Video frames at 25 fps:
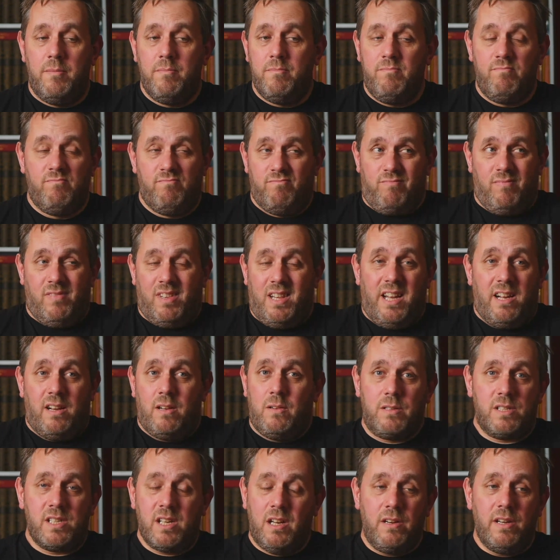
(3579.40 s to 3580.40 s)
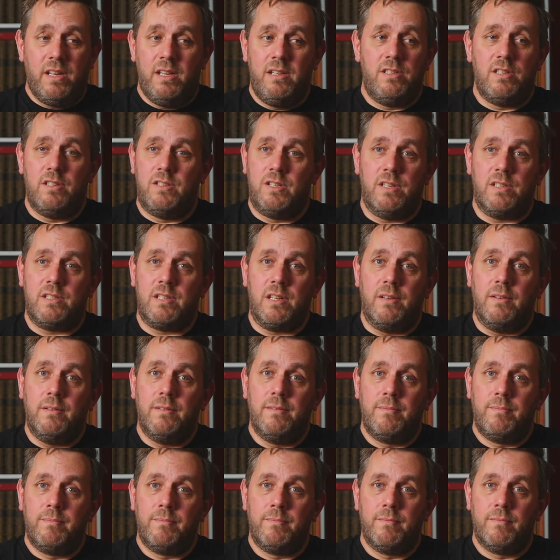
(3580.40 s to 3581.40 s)
Leg locks aren't in jiu-jitsu.
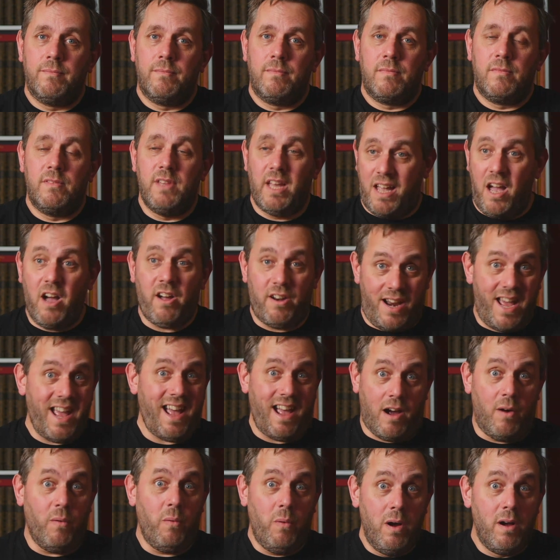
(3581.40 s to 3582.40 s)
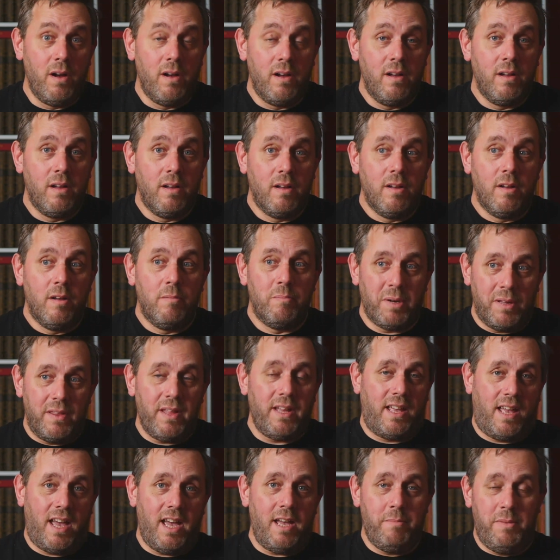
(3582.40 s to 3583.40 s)
They are now, but they
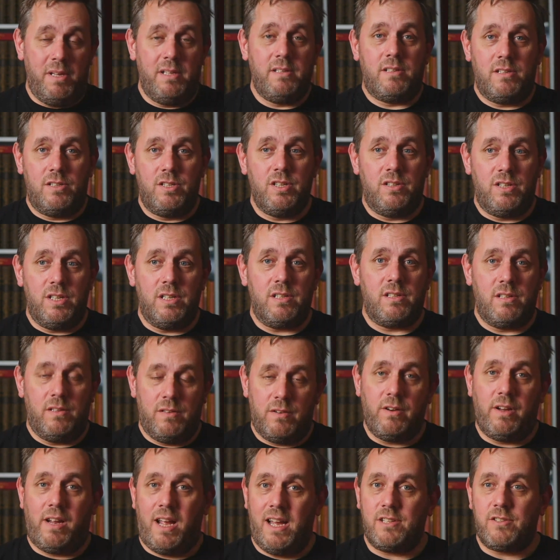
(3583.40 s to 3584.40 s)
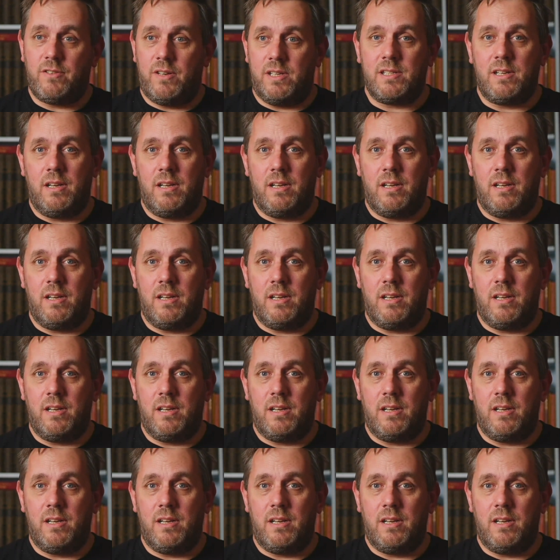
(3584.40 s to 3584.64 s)
came into jiu-jitsu through catch wrestling.